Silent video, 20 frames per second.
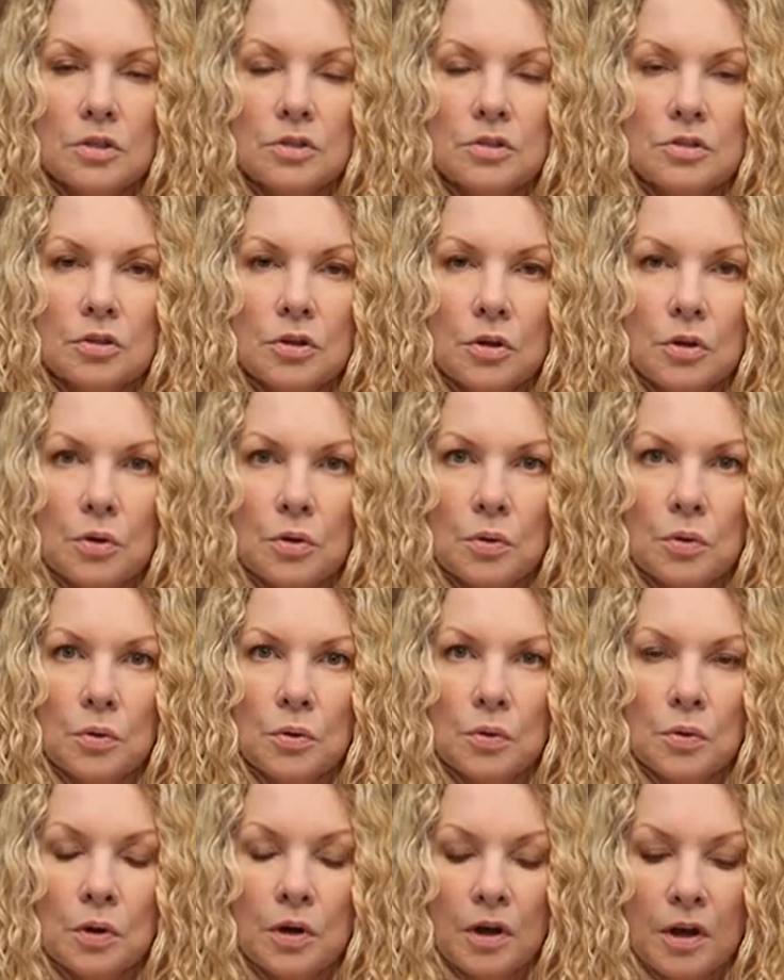
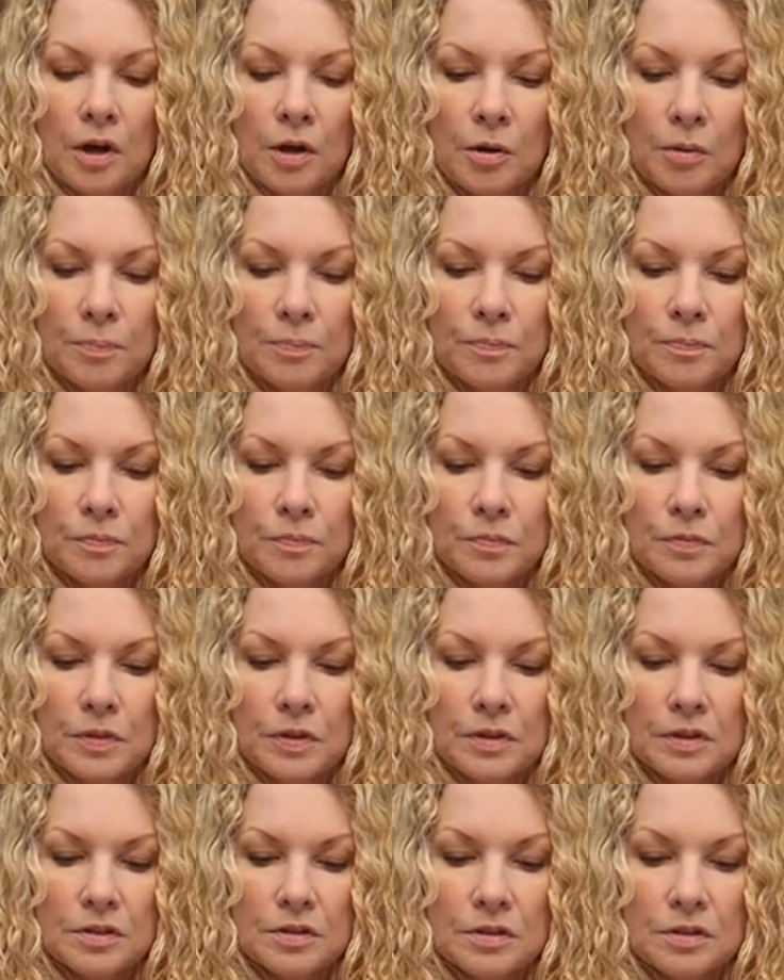So um,
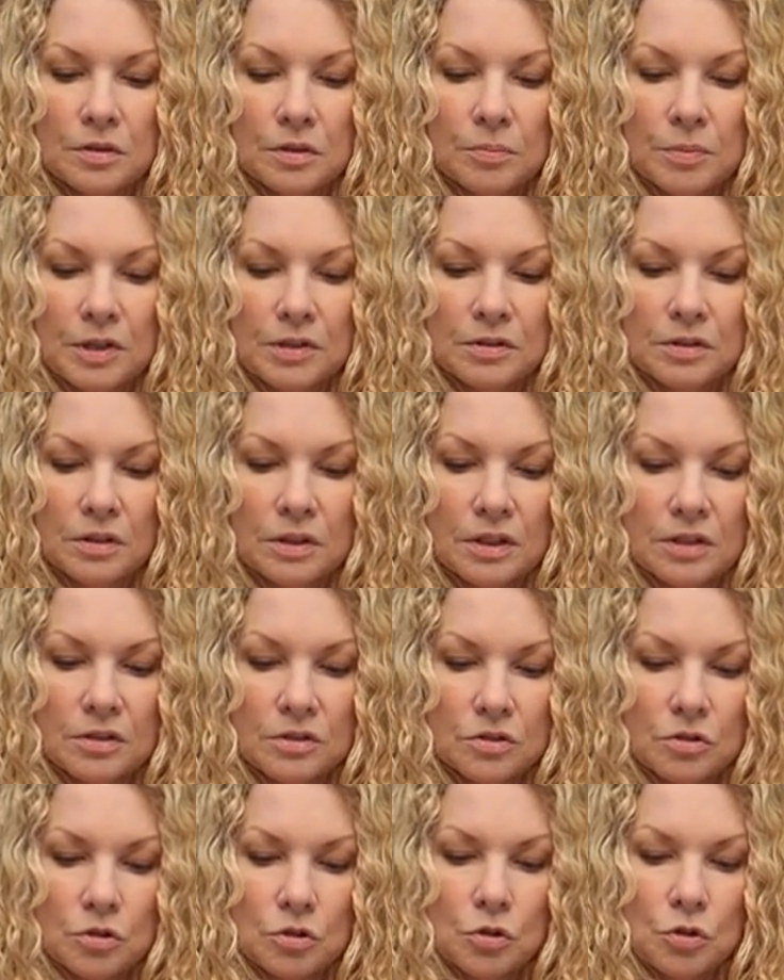this basically
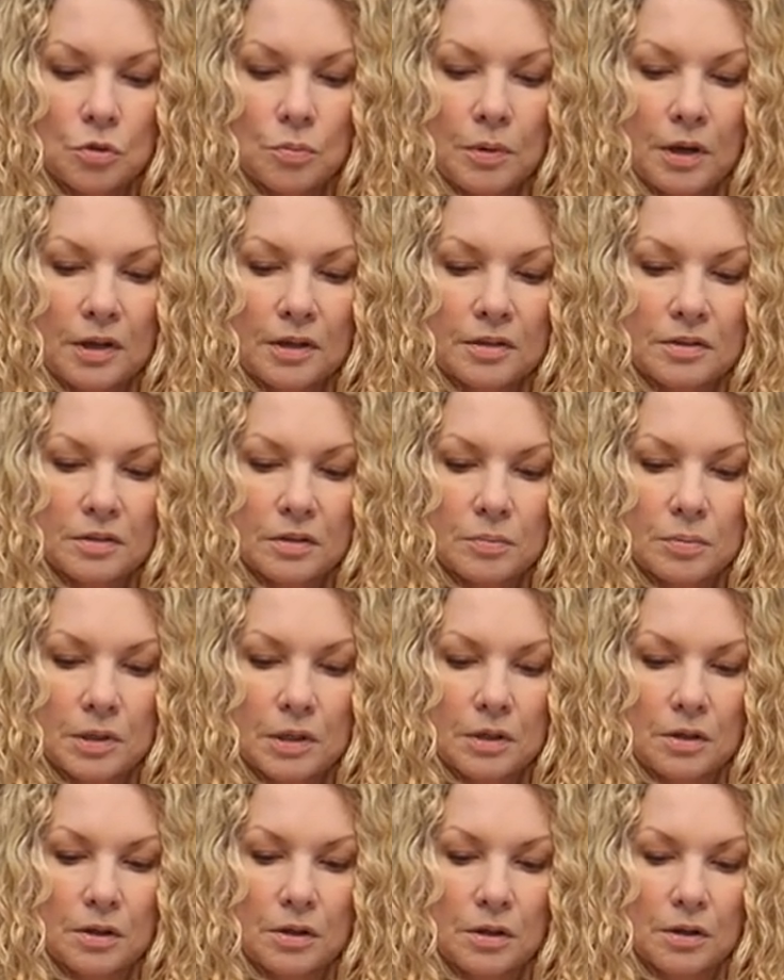has two mics up
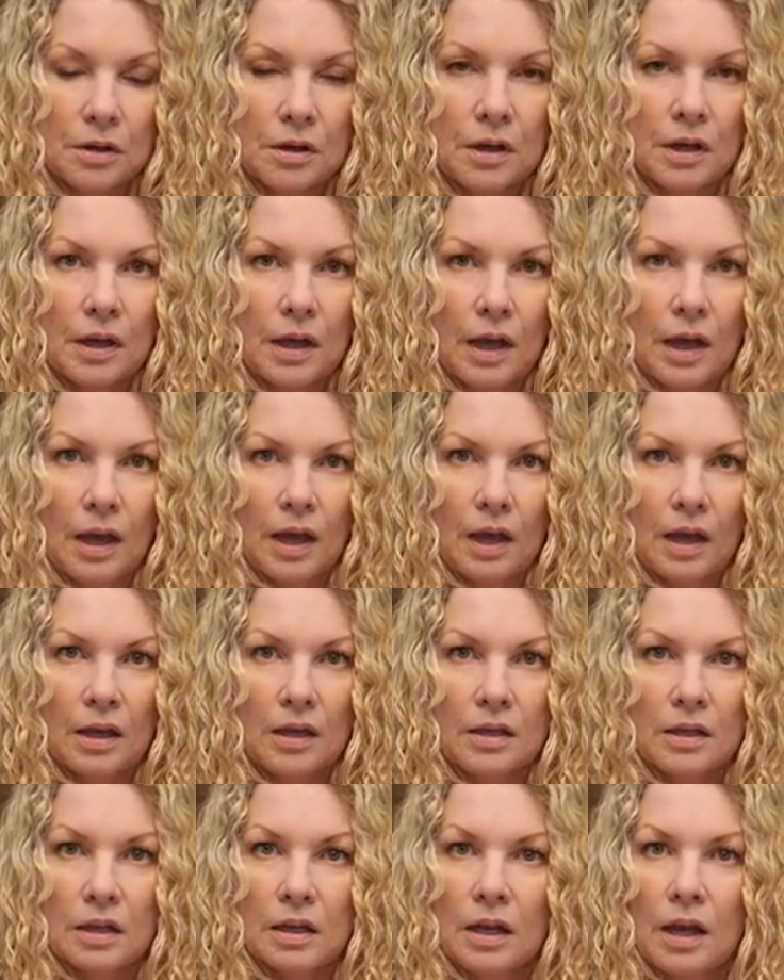here
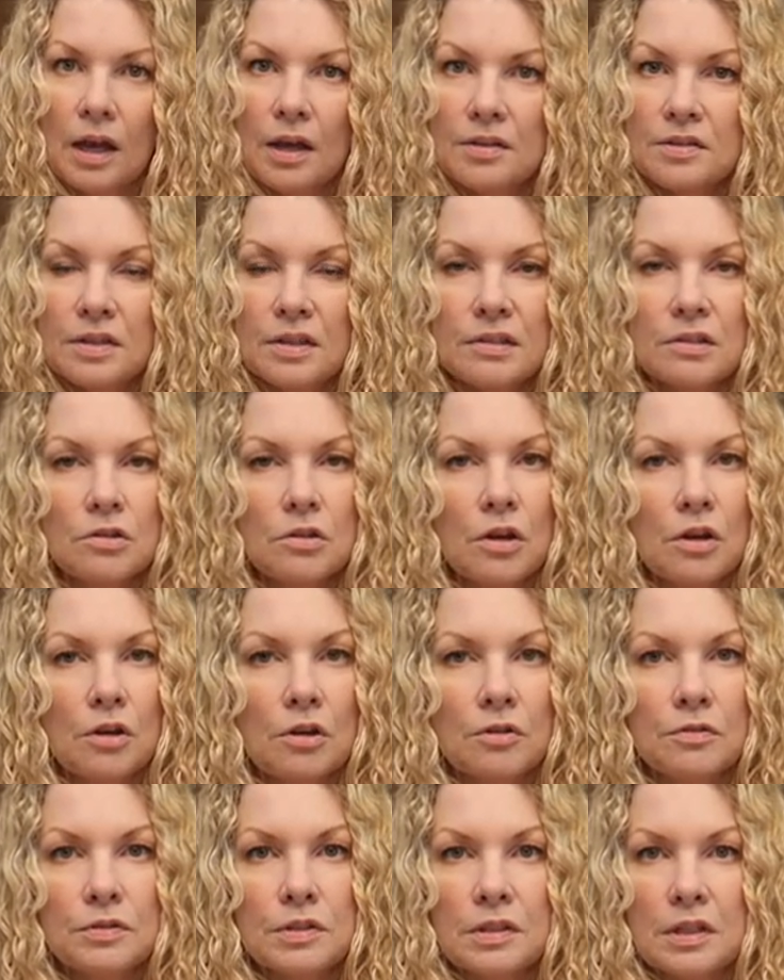and it has a
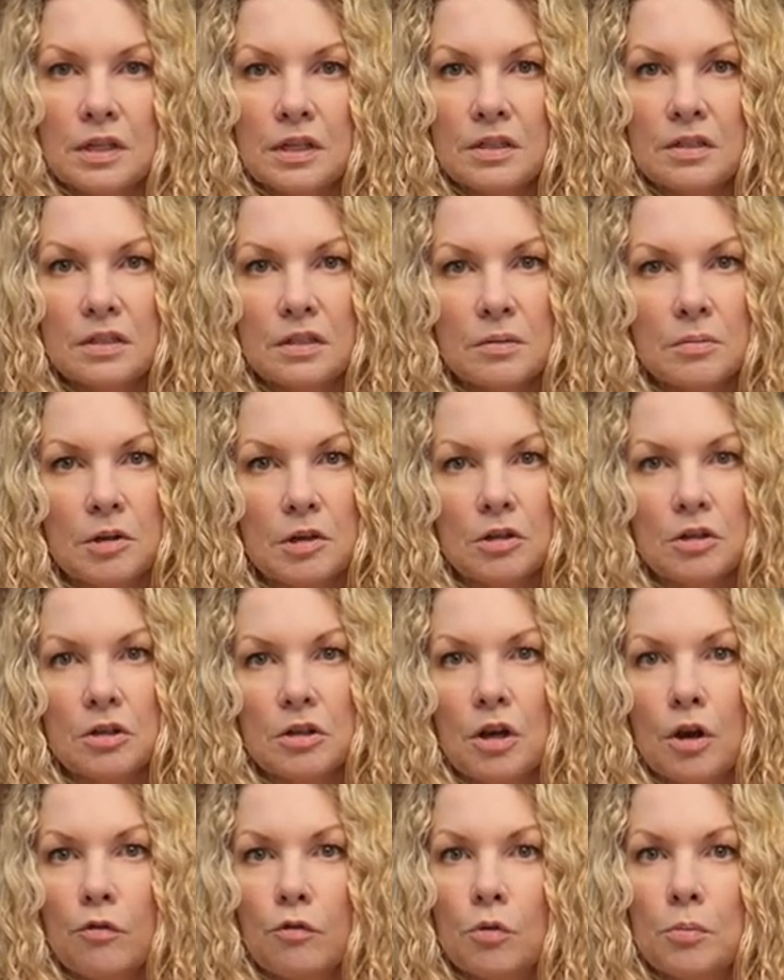ton of settings that I'm not gonna
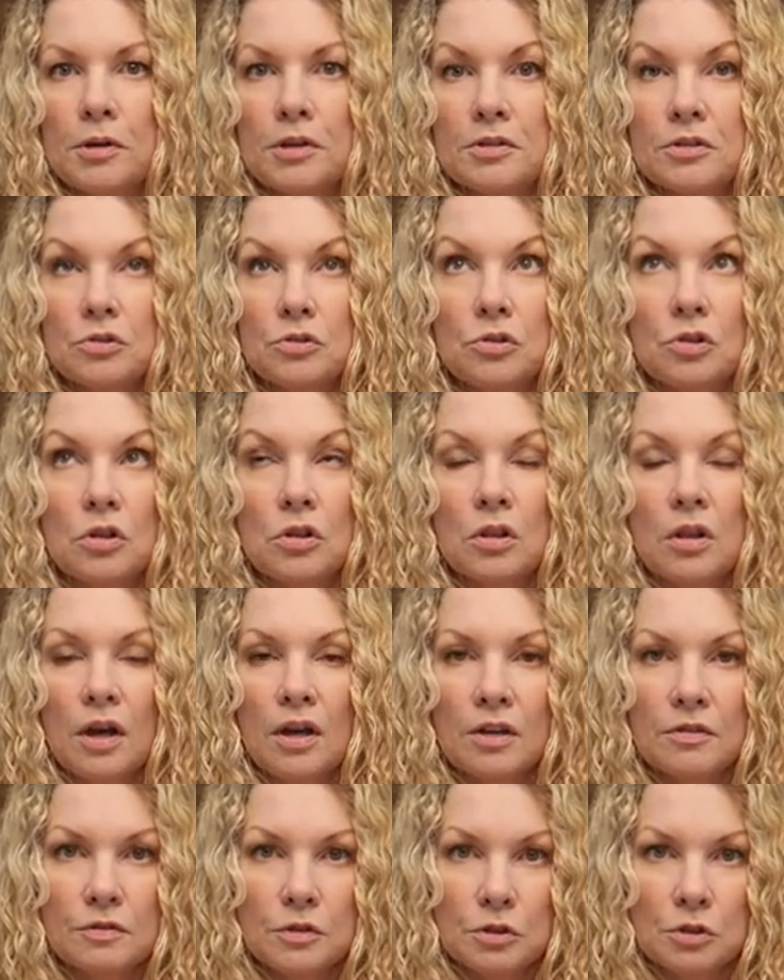cover because there's a
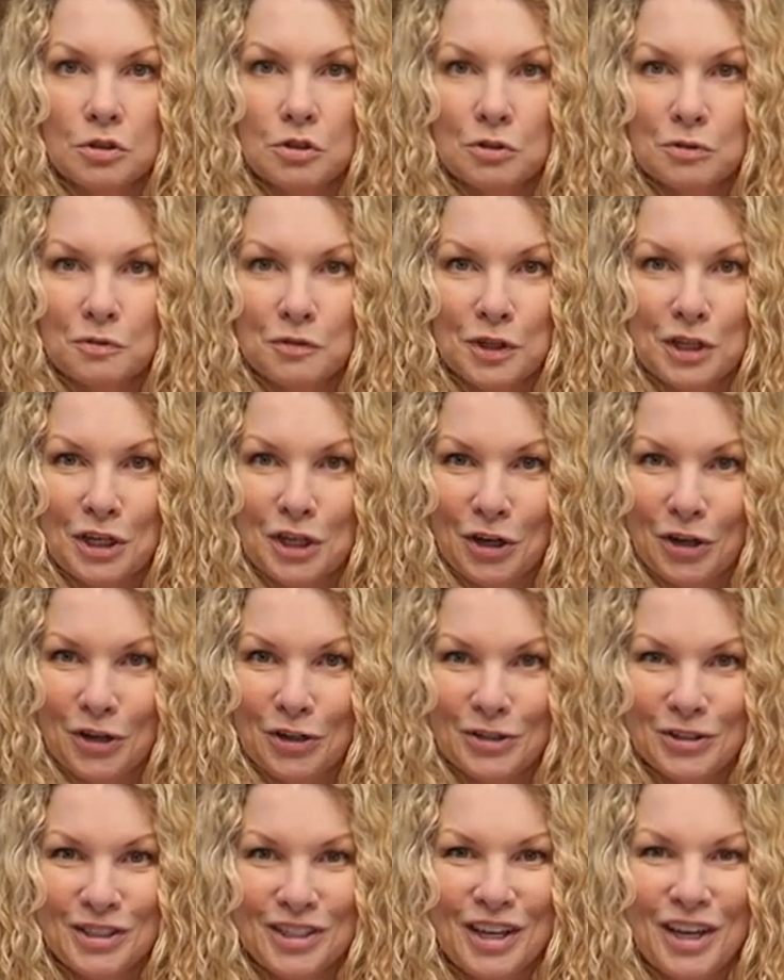lot of YouTube
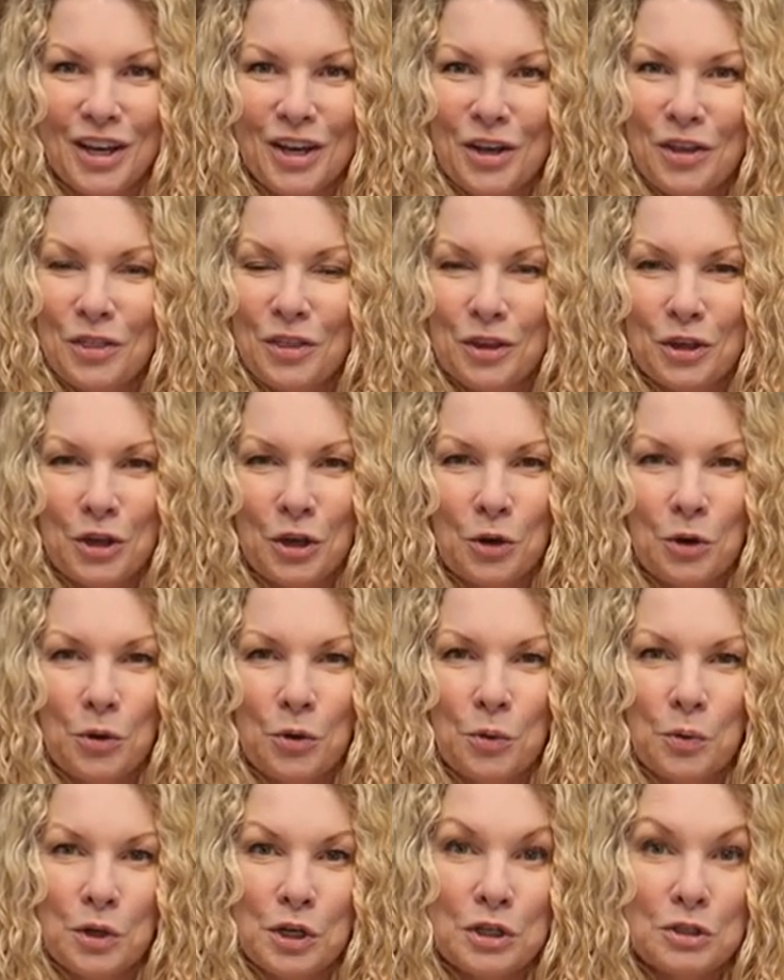videos that
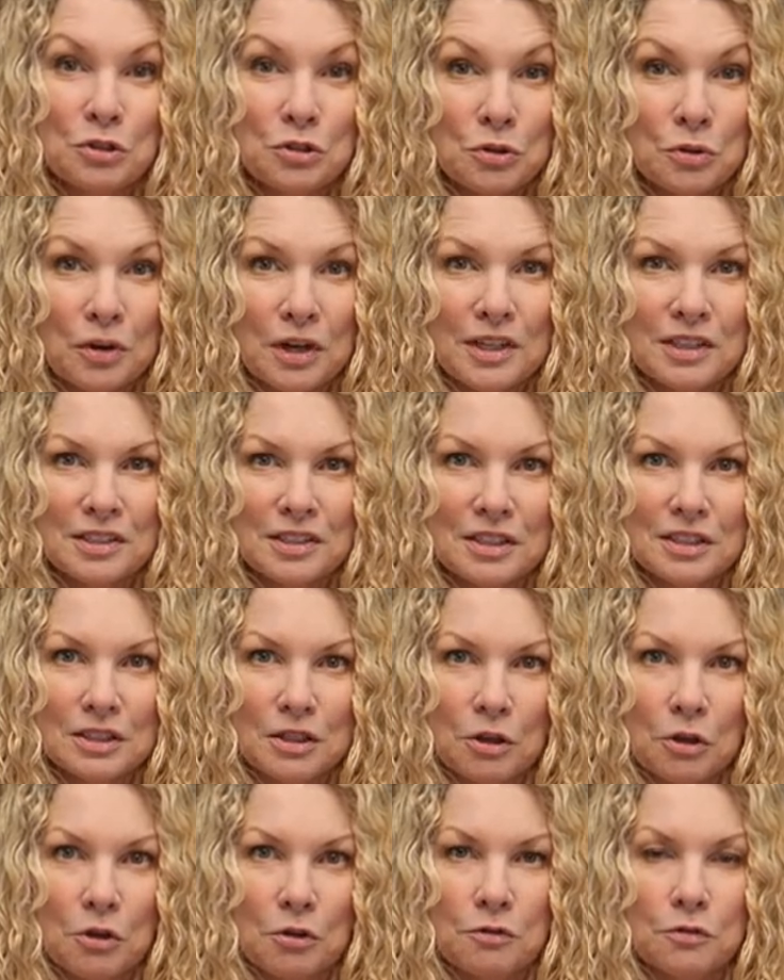go into great
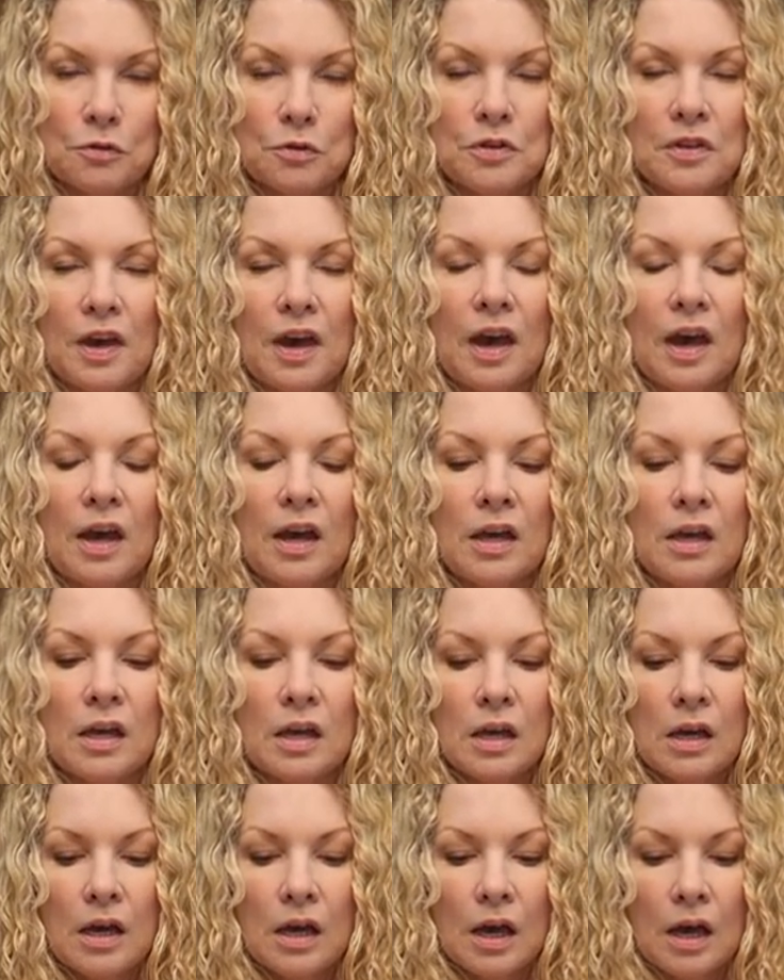detail for that.